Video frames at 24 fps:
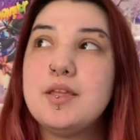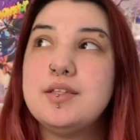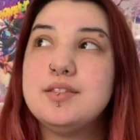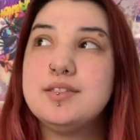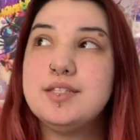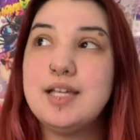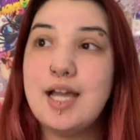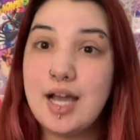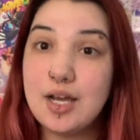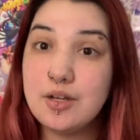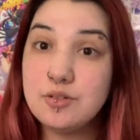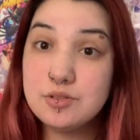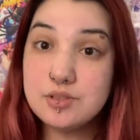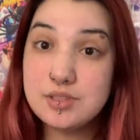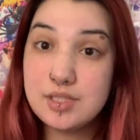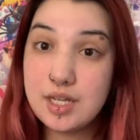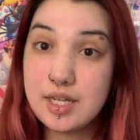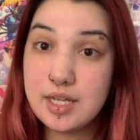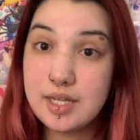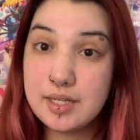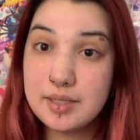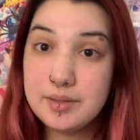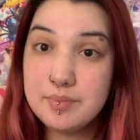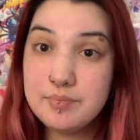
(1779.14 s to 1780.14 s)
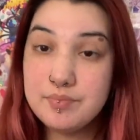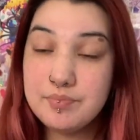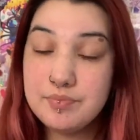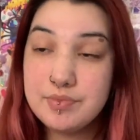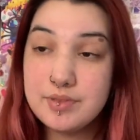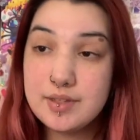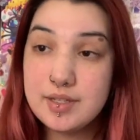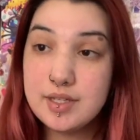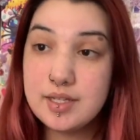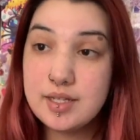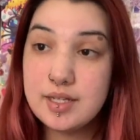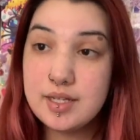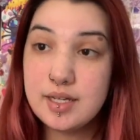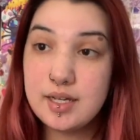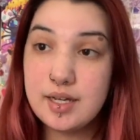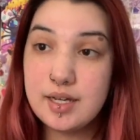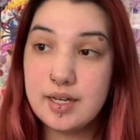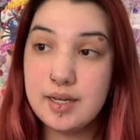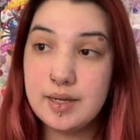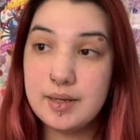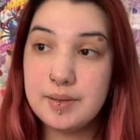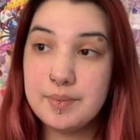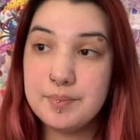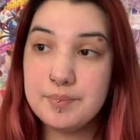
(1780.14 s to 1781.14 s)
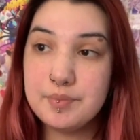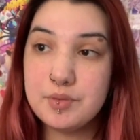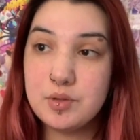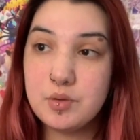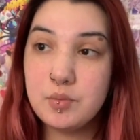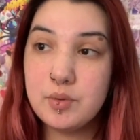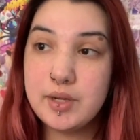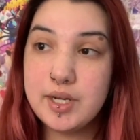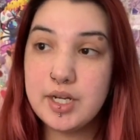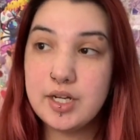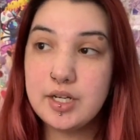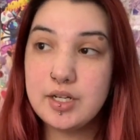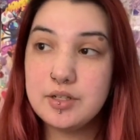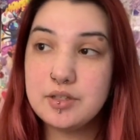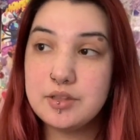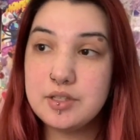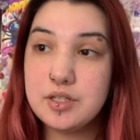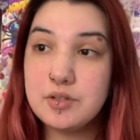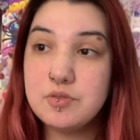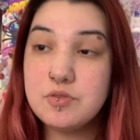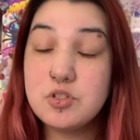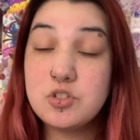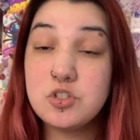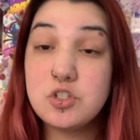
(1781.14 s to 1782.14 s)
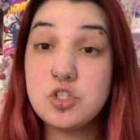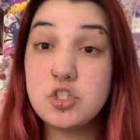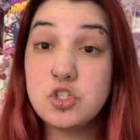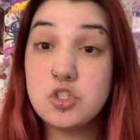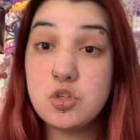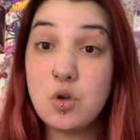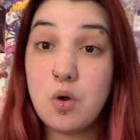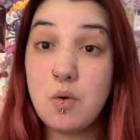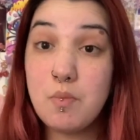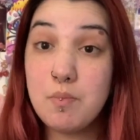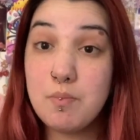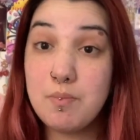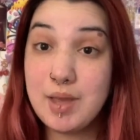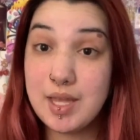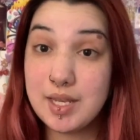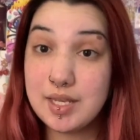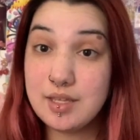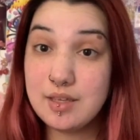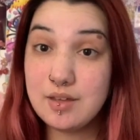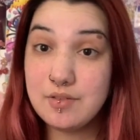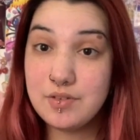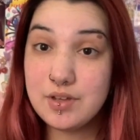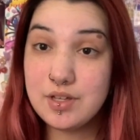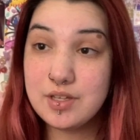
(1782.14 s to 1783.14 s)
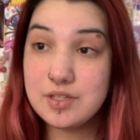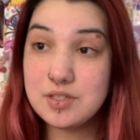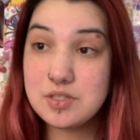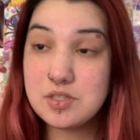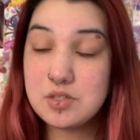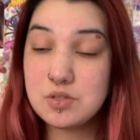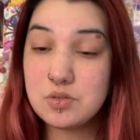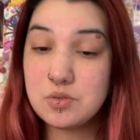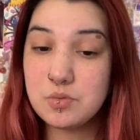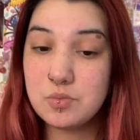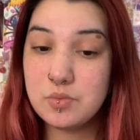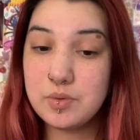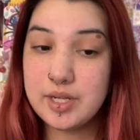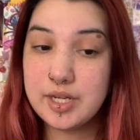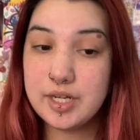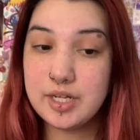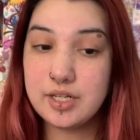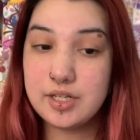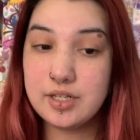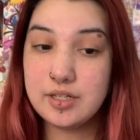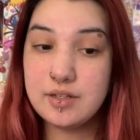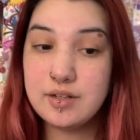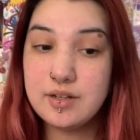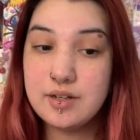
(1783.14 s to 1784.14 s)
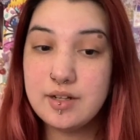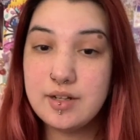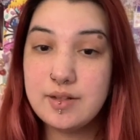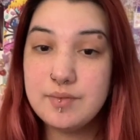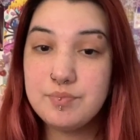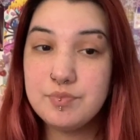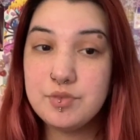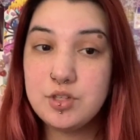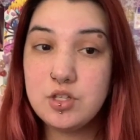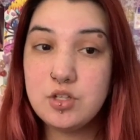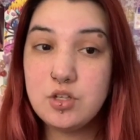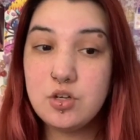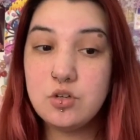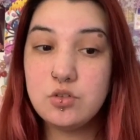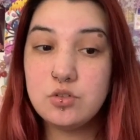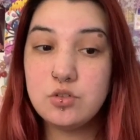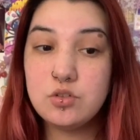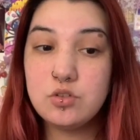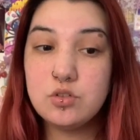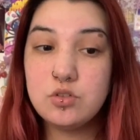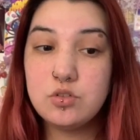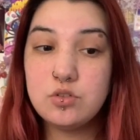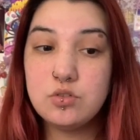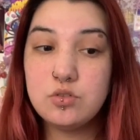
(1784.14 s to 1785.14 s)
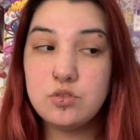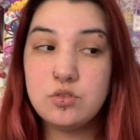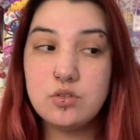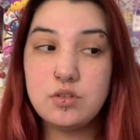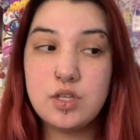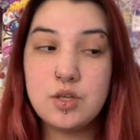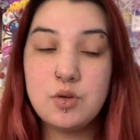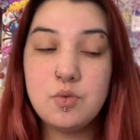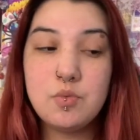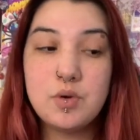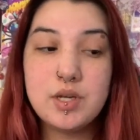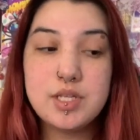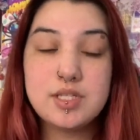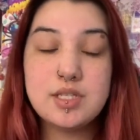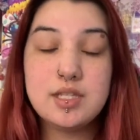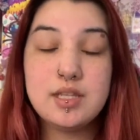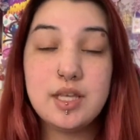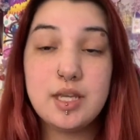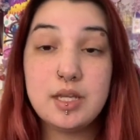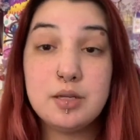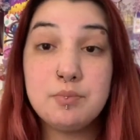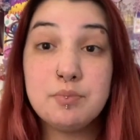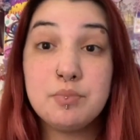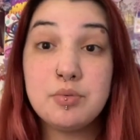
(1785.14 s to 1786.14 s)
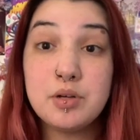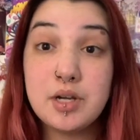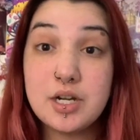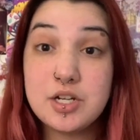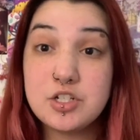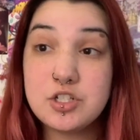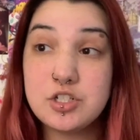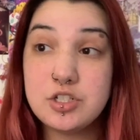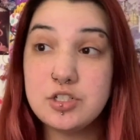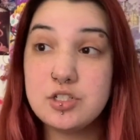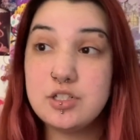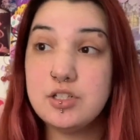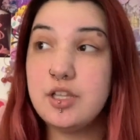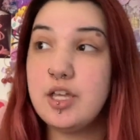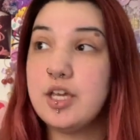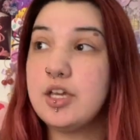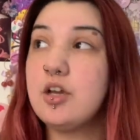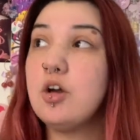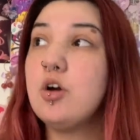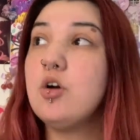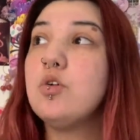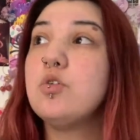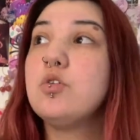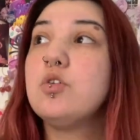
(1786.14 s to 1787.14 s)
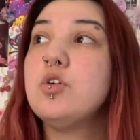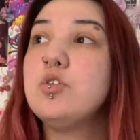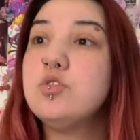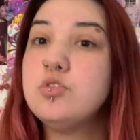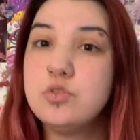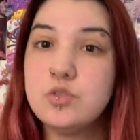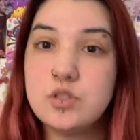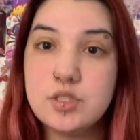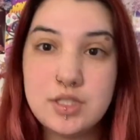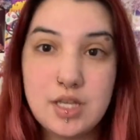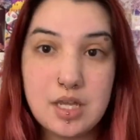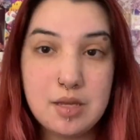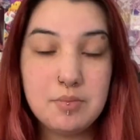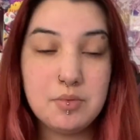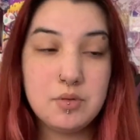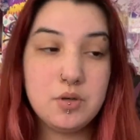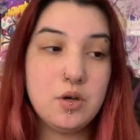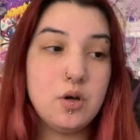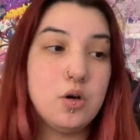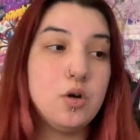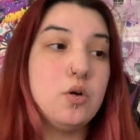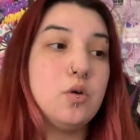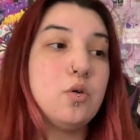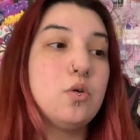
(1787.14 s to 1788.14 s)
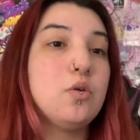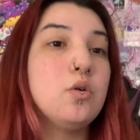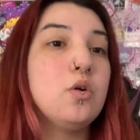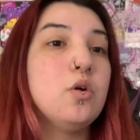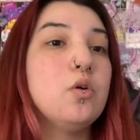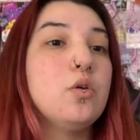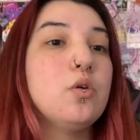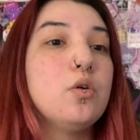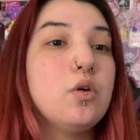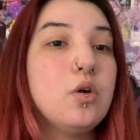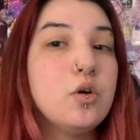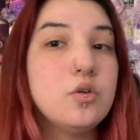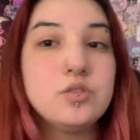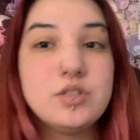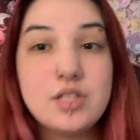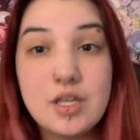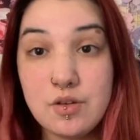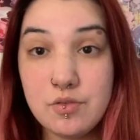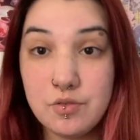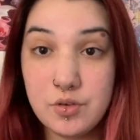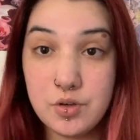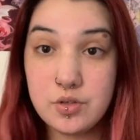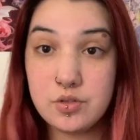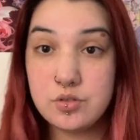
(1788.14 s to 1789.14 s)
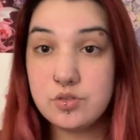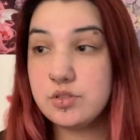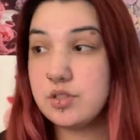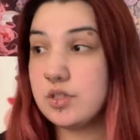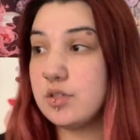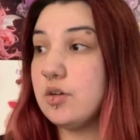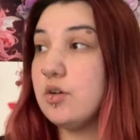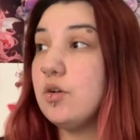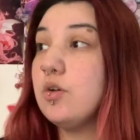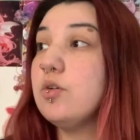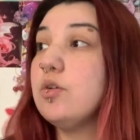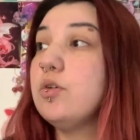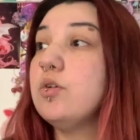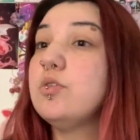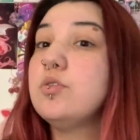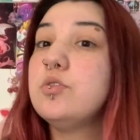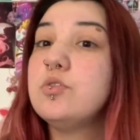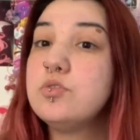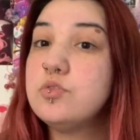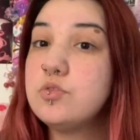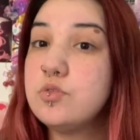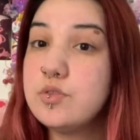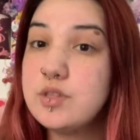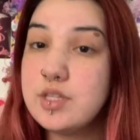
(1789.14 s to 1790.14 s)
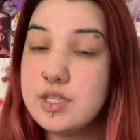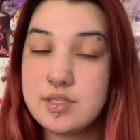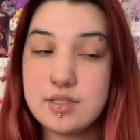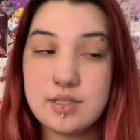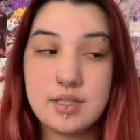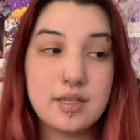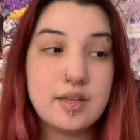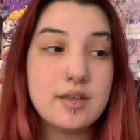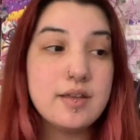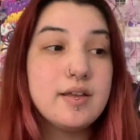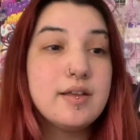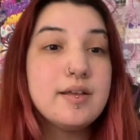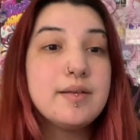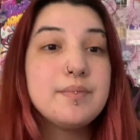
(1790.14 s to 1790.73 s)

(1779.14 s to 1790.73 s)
downtime where there was just so many of us where, you know, it wasn't like pressure to like, oh, go do a table. Oh, go take photos. Like, oh, go do this. Like,